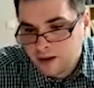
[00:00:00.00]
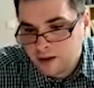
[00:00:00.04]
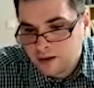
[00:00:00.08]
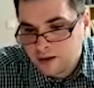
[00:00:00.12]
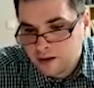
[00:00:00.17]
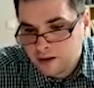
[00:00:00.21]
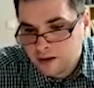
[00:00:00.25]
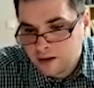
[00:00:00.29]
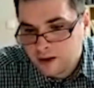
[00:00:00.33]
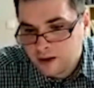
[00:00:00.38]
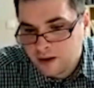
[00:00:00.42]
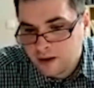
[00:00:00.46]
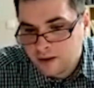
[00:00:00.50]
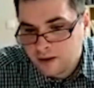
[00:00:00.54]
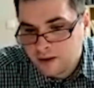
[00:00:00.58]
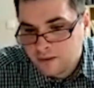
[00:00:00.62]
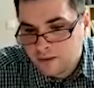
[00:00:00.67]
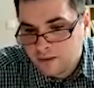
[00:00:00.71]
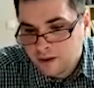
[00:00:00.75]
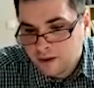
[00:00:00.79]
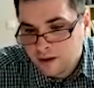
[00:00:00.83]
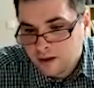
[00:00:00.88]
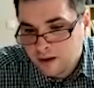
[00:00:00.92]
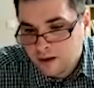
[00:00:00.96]

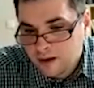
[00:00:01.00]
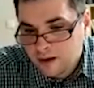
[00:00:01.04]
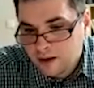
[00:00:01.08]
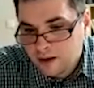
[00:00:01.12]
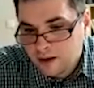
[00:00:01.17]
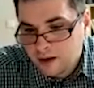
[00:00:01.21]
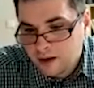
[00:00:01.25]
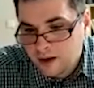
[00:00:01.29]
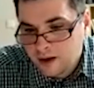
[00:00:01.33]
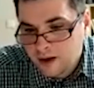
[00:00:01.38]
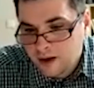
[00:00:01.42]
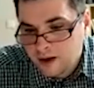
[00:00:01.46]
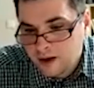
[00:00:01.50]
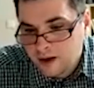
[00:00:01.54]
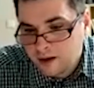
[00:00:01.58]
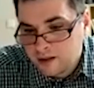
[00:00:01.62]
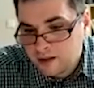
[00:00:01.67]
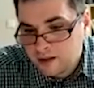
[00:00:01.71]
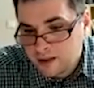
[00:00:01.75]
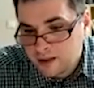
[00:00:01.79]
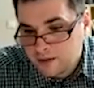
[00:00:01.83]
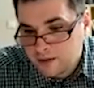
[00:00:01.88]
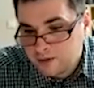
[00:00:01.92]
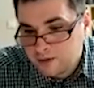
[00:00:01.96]
and
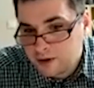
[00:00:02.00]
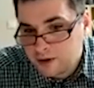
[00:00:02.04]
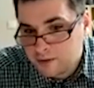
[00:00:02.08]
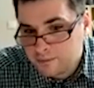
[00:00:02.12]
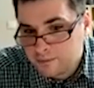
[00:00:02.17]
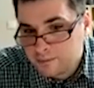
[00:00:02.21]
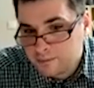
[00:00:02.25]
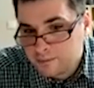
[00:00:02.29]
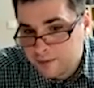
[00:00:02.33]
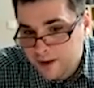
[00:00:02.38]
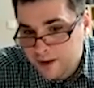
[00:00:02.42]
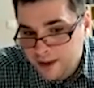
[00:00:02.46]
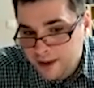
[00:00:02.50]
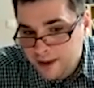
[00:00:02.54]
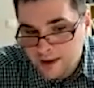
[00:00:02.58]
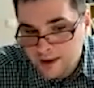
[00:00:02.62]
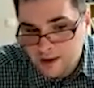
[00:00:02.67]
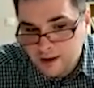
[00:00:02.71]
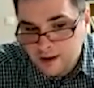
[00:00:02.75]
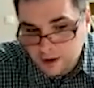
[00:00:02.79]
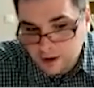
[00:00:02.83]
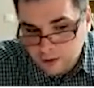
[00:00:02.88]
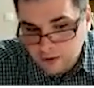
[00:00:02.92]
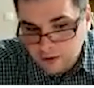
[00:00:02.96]
after playing
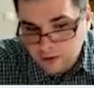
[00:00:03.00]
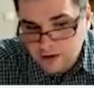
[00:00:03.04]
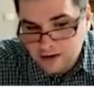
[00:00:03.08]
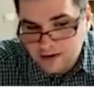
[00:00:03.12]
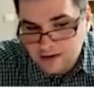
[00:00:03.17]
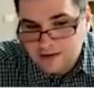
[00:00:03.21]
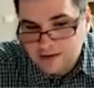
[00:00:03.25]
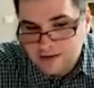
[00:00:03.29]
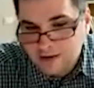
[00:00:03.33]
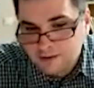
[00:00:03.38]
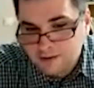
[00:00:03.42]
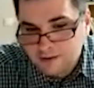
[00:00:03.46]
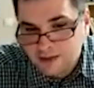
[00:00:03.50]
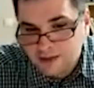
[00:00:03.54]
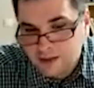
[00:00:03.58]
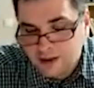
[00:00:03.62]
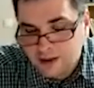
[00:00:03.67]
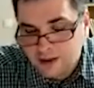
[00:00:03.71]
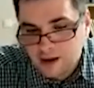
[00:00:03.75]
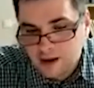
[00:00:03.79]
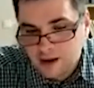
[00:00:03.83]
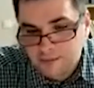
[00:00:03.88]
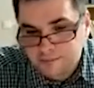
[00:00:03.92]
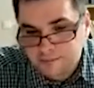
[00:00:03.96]
queen
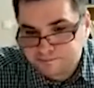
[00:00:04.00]
e7,